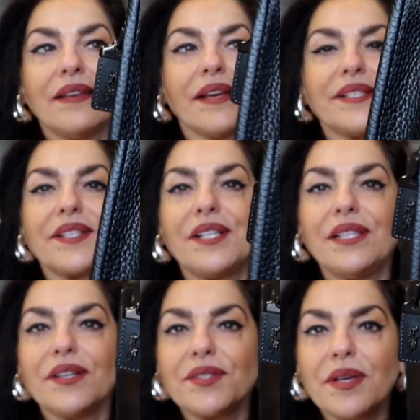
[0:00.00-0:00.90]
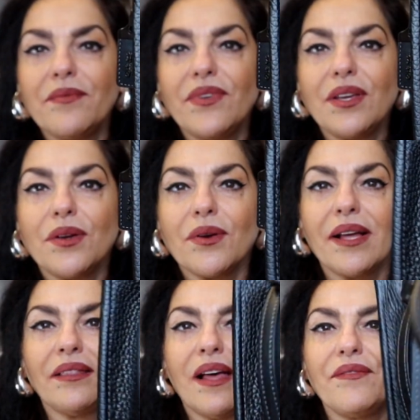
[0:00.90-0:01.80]
Nice close-up view.
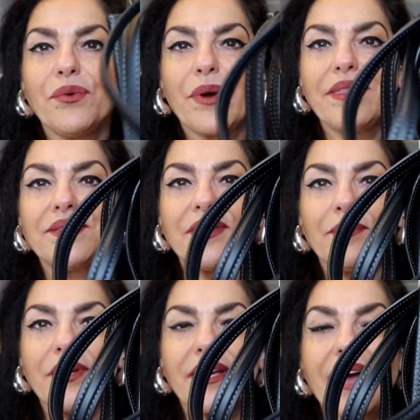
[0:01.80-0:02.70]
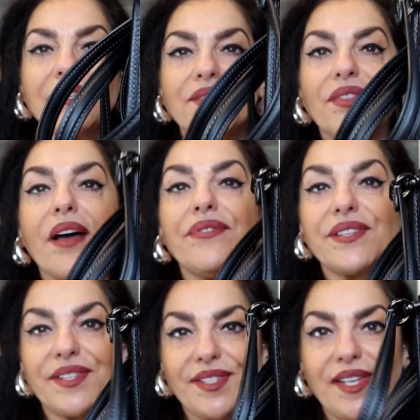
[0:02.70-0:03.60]
I love the way the zipper does. I just love
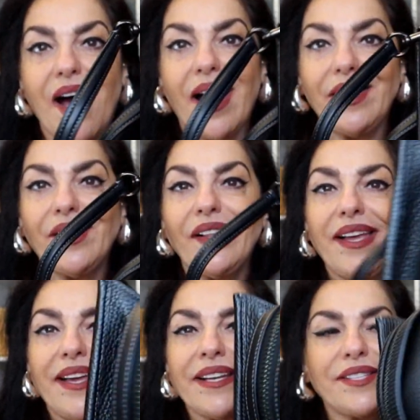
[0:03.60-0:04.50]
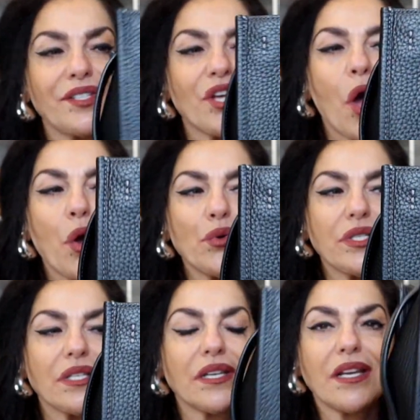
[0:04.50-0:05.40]
the style. It's a
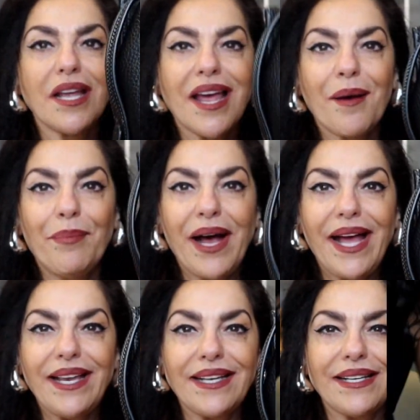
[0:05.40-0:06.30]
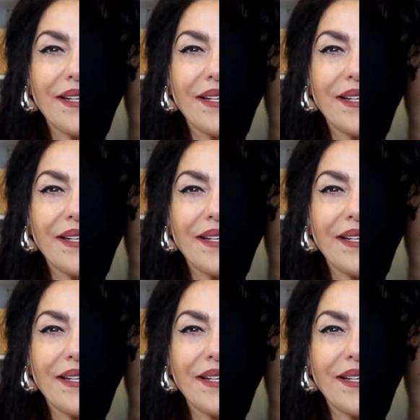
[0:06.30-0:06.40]
tote, but